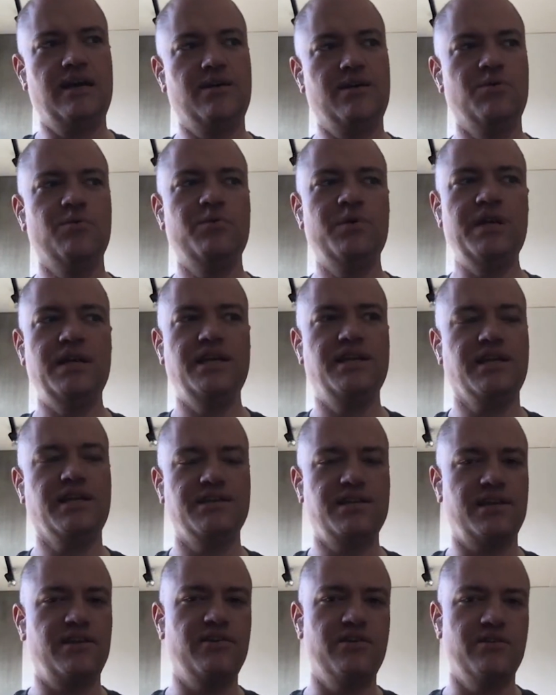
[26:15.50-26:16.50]
We need to
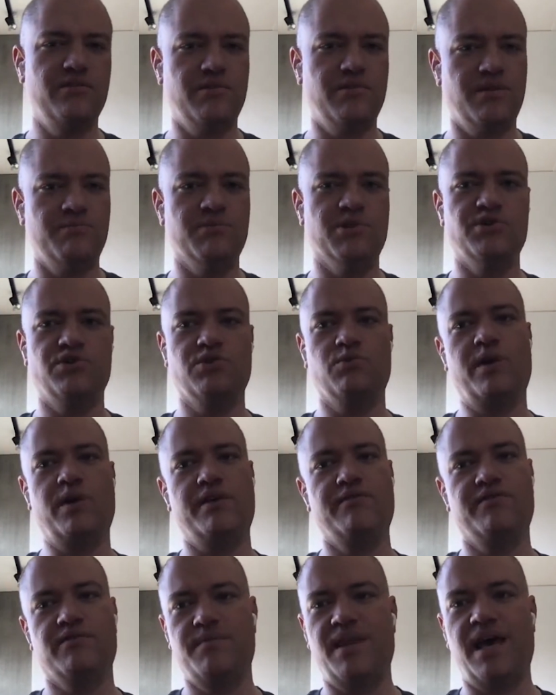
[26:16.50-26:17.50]
continue to emerge away
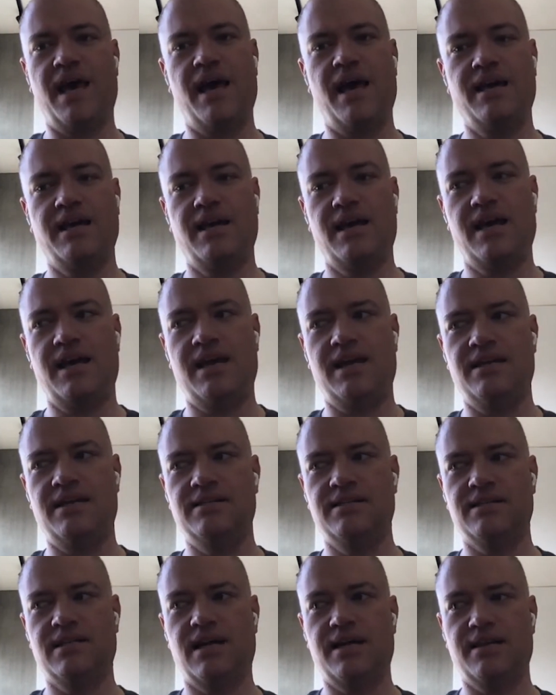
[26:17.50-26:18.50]
from that. And
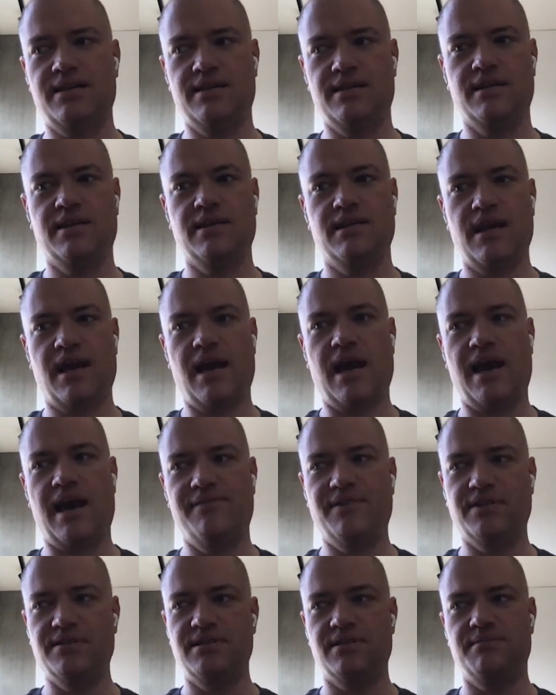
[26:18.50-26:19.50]
I think
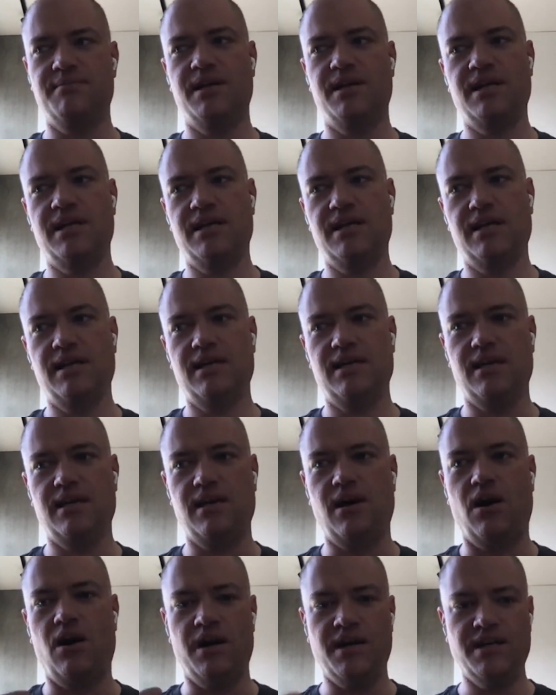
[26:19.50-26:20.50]
having somebody
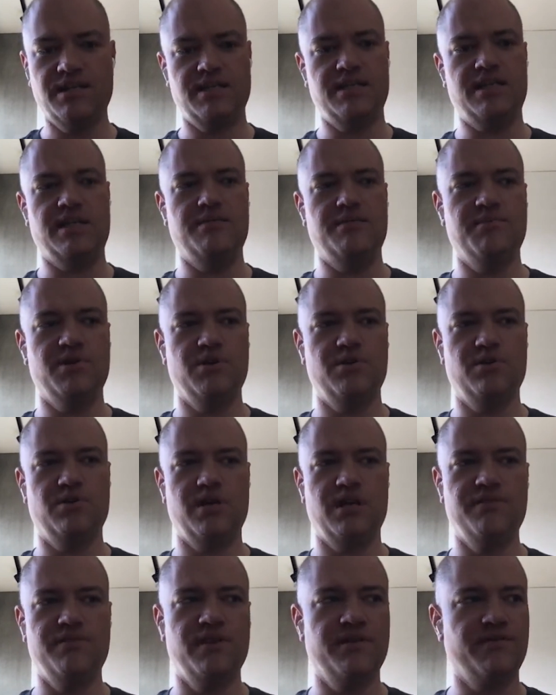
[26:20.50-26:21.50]
on a team who,
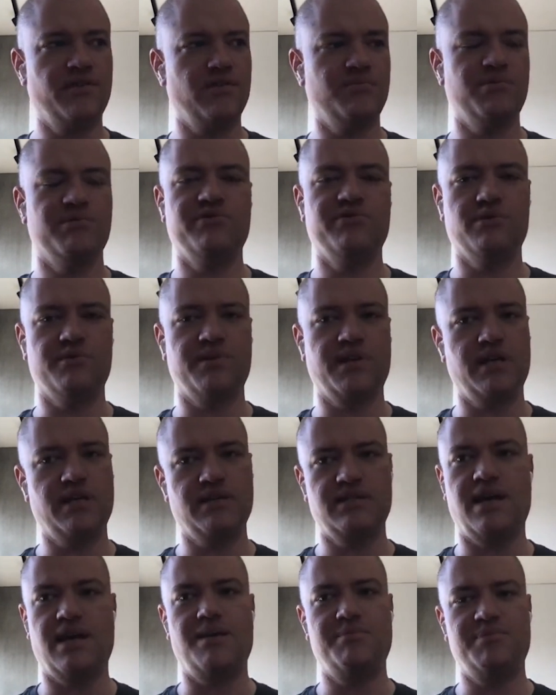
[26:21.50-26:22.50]
even if they're performing at a
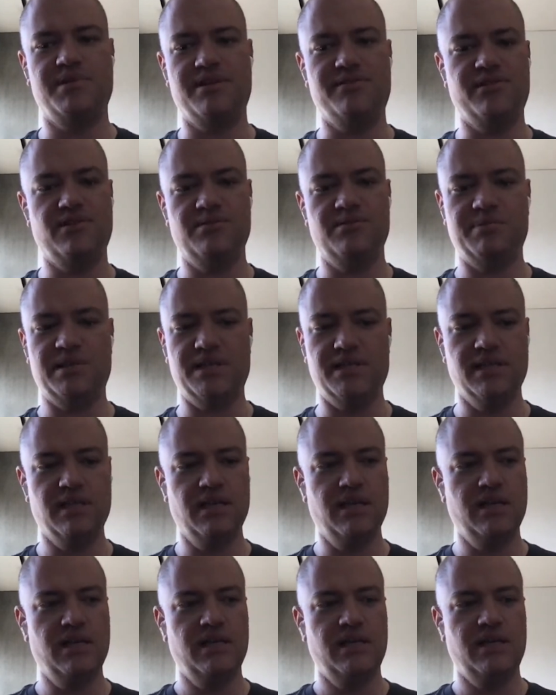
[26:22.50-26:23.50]
top level, but
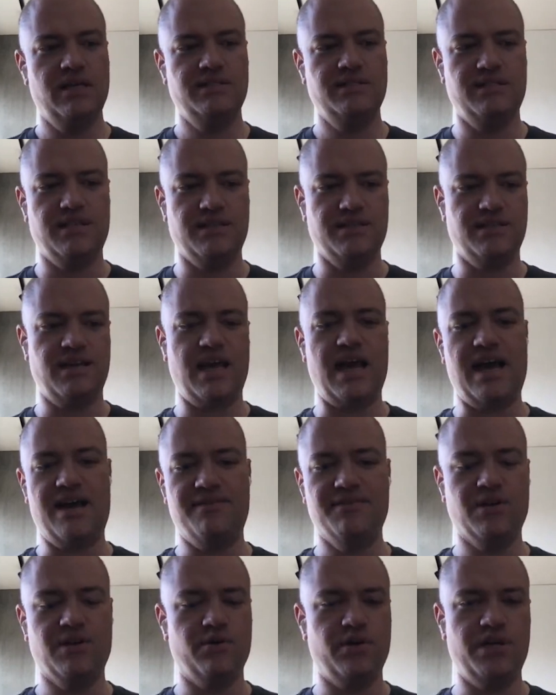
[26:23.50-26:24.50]
doesn't
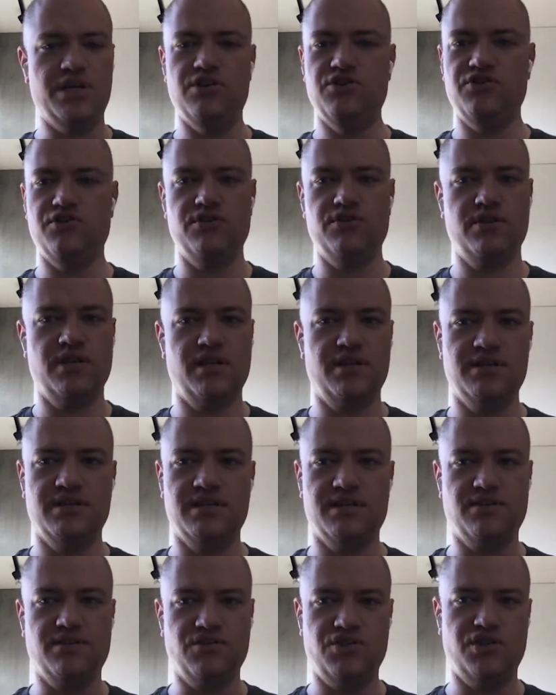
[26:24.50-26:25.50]
have cohesion and
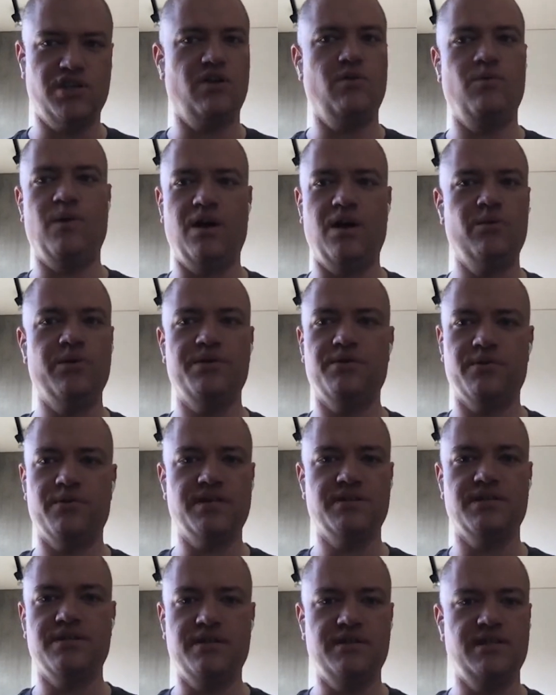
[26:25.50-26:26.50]
doesn't gel well with the
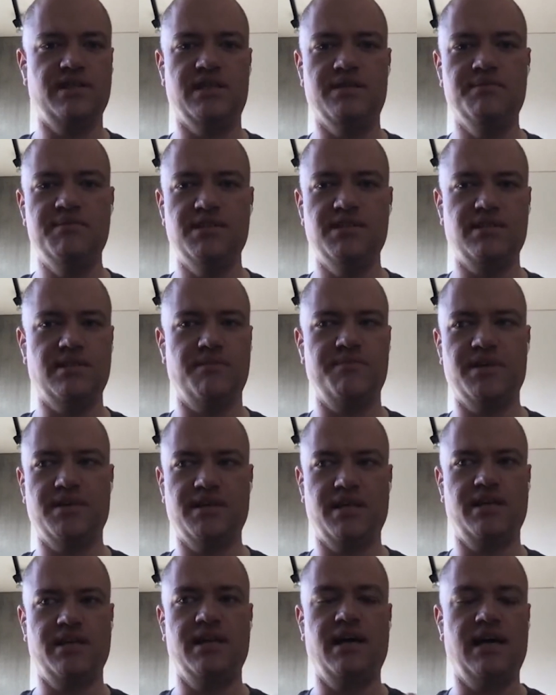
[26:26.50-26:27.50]
rest of the team, is something
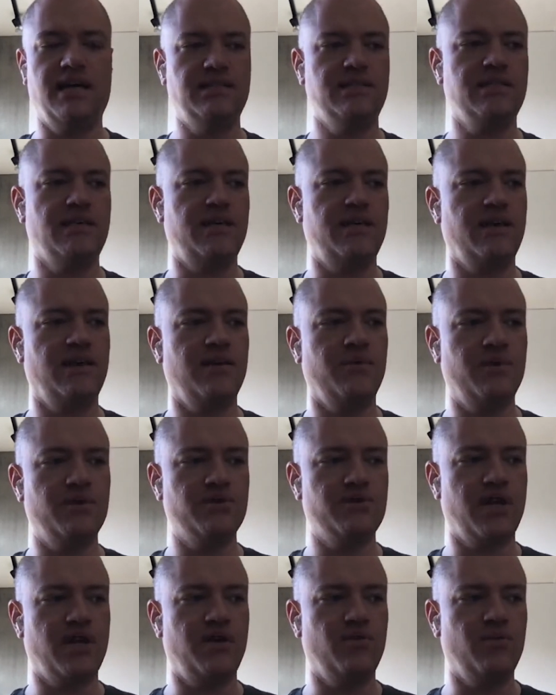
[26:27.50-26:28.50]
that in hindsight, I
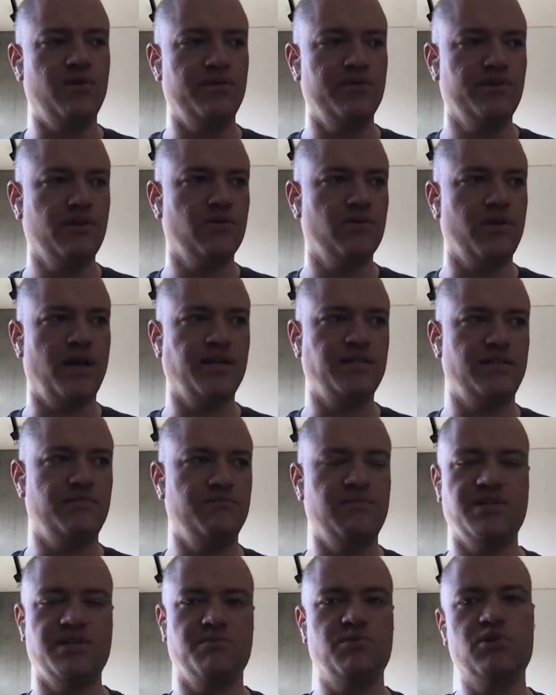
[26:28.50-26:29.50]
wish I would have corrected
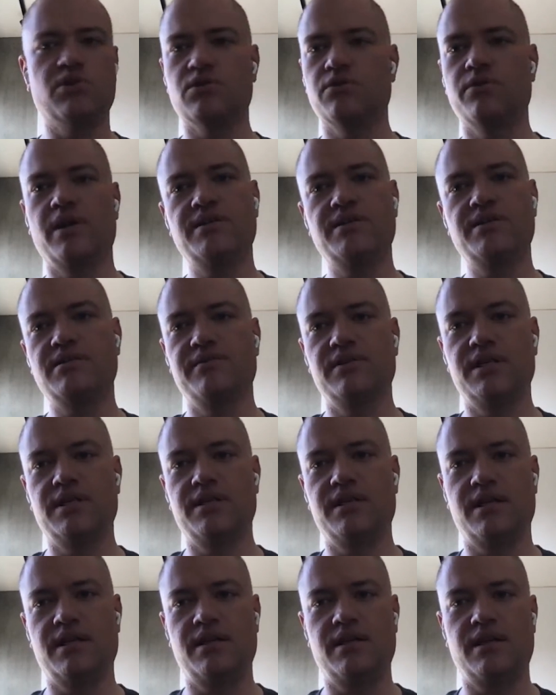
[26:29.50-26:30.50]
much more aggressively
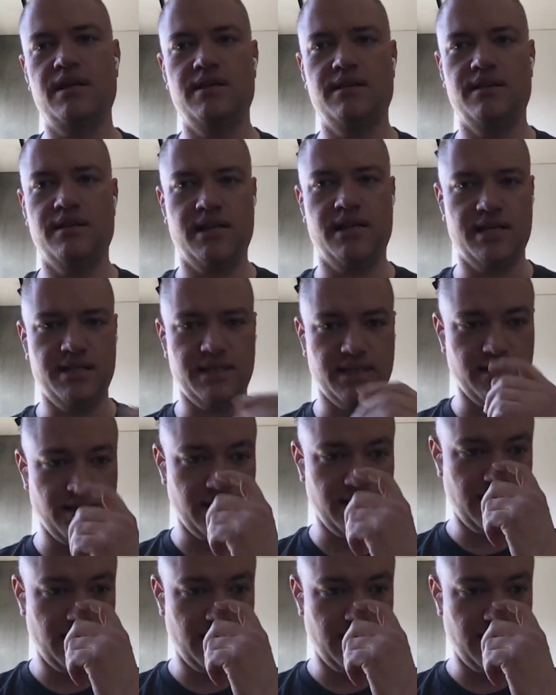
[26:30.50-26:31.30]
than I did.